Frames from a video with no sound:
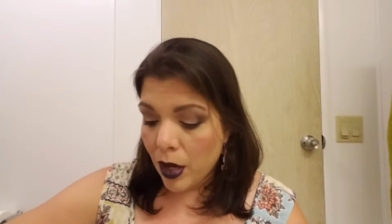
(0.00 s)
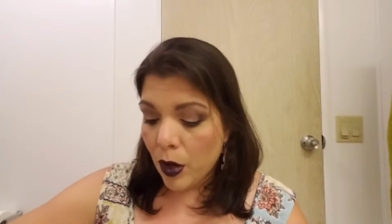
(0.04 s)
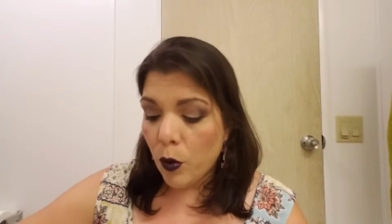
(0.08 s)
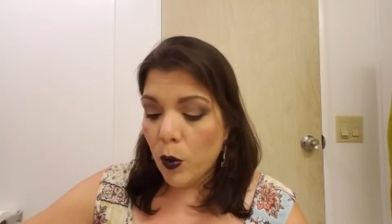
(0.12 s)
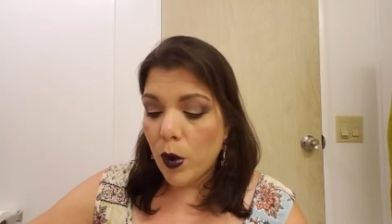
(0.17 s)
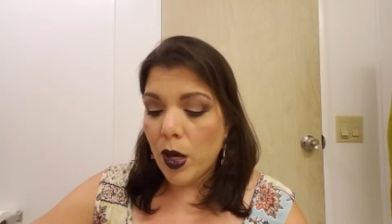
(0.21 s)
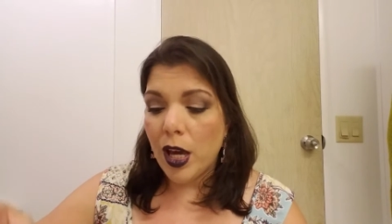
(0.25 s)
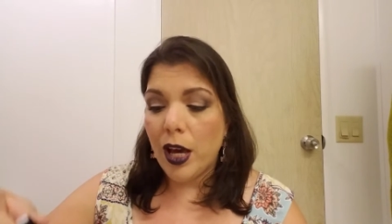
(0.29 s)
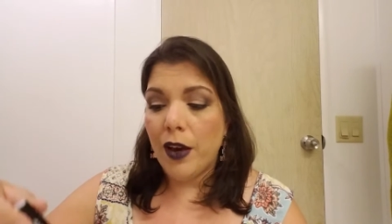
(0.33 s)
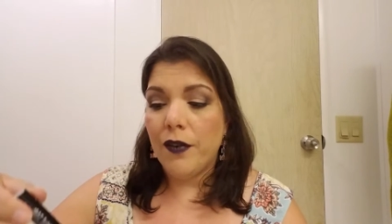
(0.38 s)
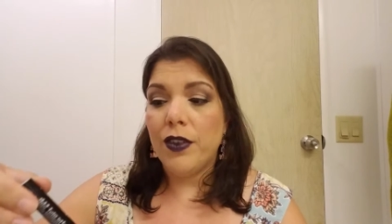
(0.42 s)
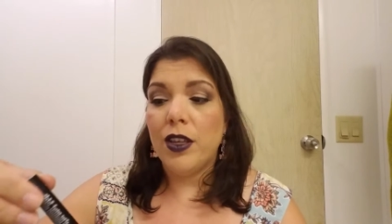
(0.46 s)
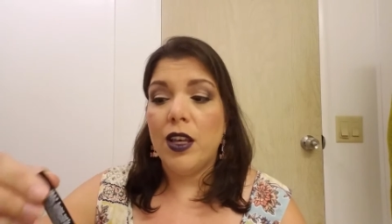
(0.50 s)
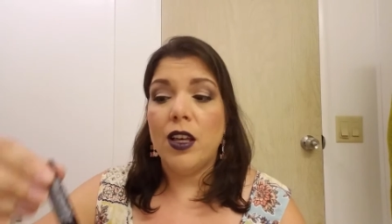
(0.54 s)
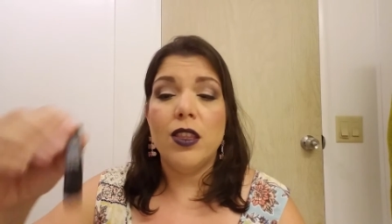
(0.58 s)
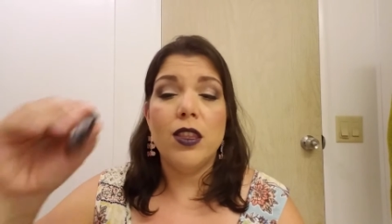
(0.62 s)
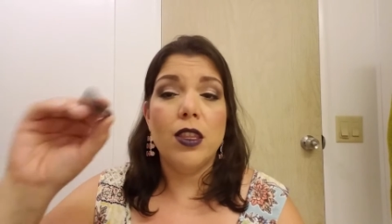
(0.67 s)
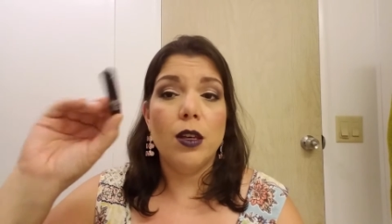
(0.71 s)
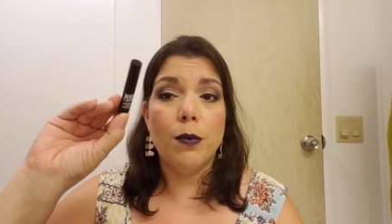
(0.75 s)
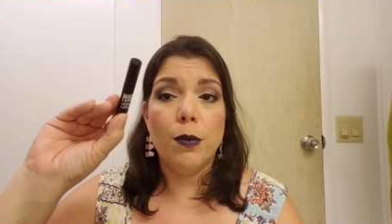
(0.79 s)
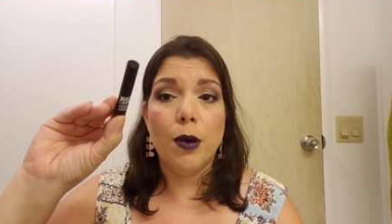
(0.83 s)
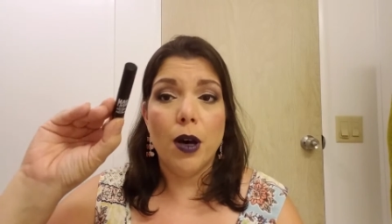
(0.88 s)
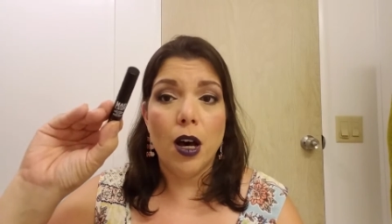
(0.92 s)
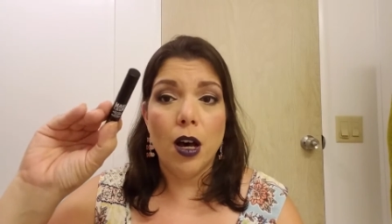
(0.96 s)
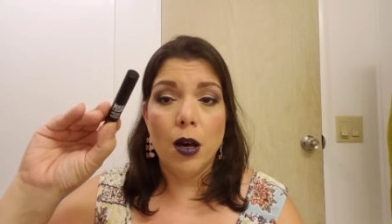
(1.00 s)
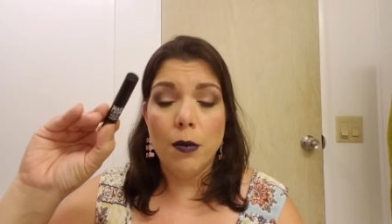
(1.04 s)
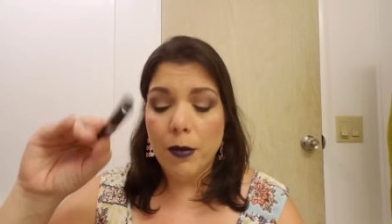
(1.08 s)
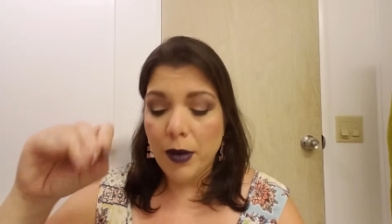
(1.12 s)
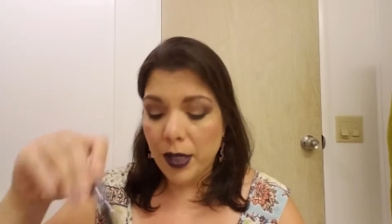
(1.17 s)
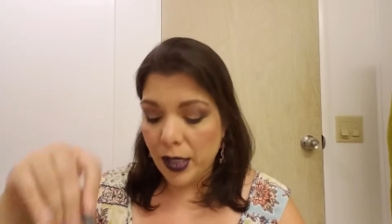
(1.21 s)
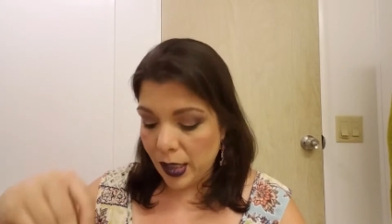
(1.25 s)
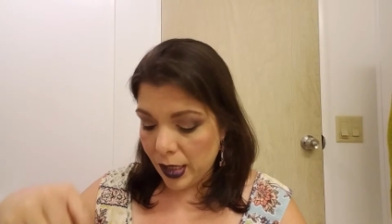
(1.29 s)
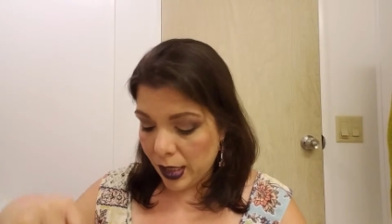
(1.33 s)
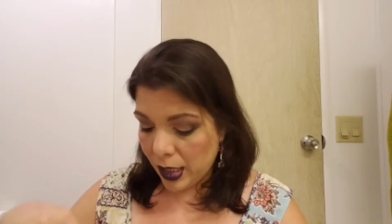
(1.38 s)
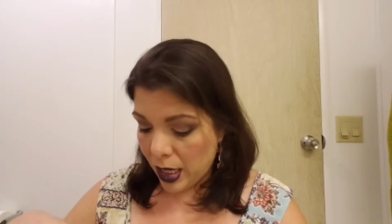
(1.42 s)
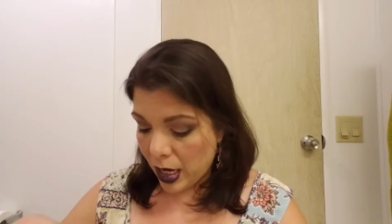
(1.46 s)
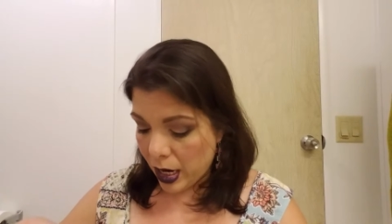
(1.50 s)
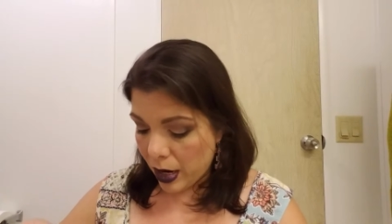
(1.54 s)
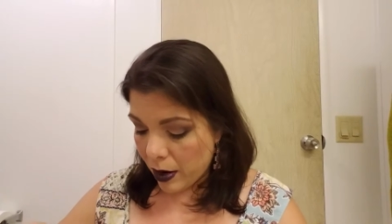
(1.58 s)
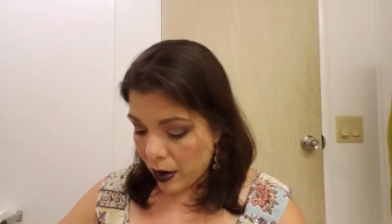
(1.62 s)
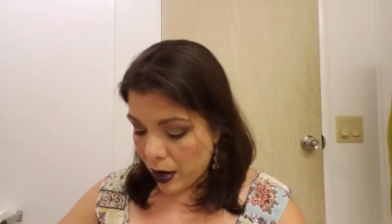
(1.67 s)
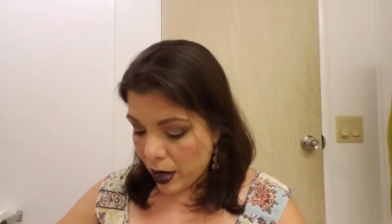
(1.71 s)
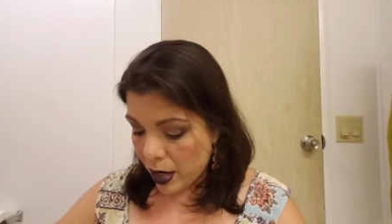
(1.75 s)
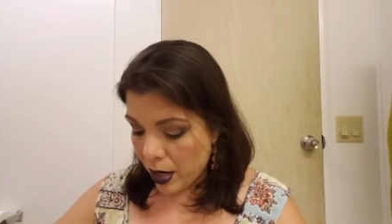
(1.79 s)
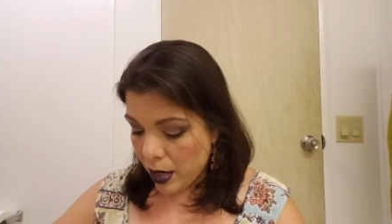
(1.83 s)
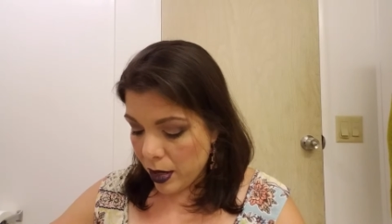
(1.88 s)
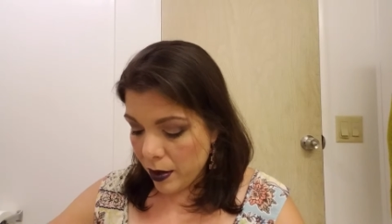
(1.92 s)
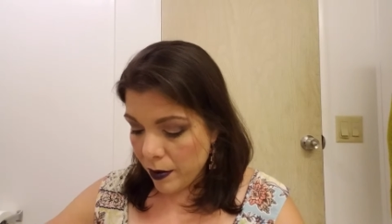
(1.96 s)
We have the Balm
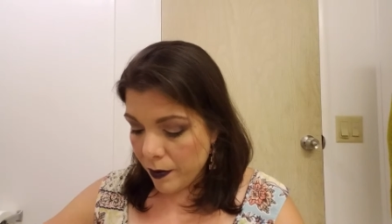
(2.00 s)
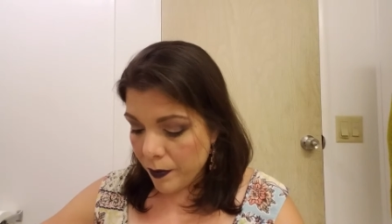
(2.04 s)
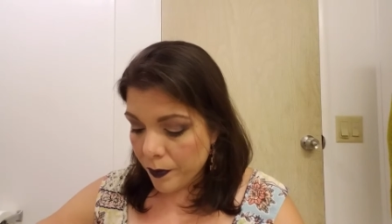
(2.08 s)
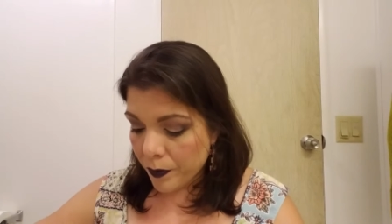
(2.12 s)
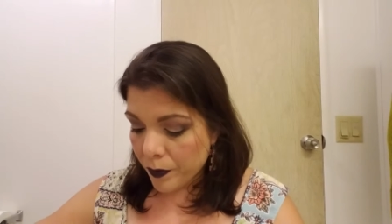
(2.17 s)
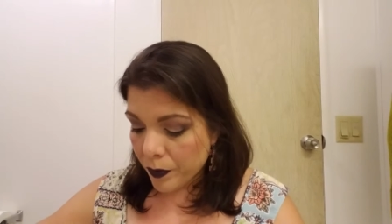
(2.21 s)
Mascara.